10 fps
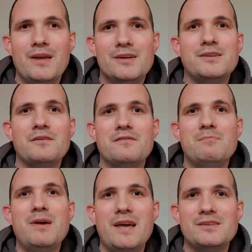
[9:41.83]
So for
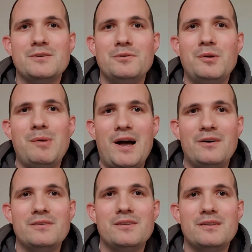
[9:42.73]
me, it's all
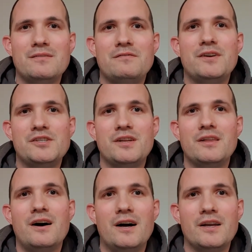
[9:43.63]
about fishing
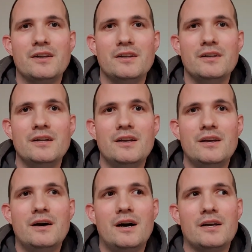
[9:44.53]
that I can
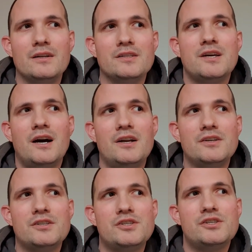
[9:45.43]

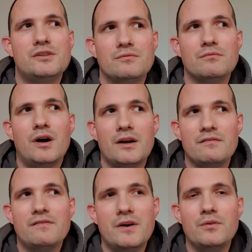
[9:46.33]
touch the rod, I can
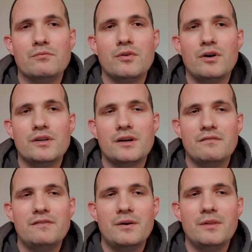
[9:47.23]
feel the rod, I can
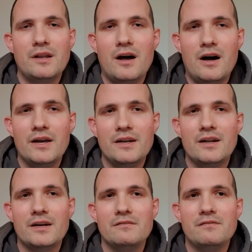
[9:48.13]
feel the line, and
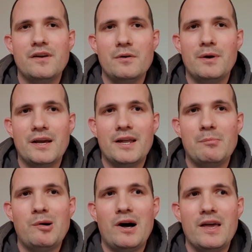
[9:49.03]
I can feel when I get a
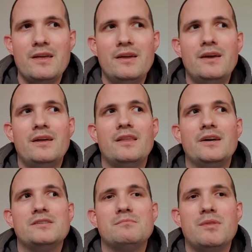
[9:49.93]
bite.
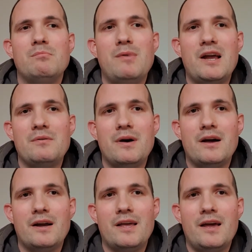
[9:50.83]
That's the main way
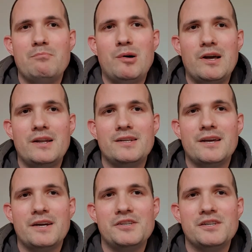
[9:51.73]
I get bite
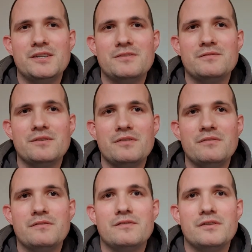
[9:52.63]
indication, is through
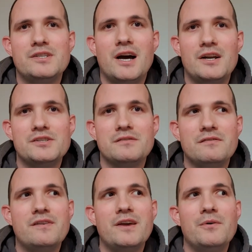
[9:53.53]
touch and
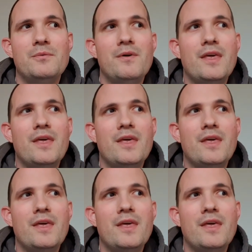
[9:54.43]
feel.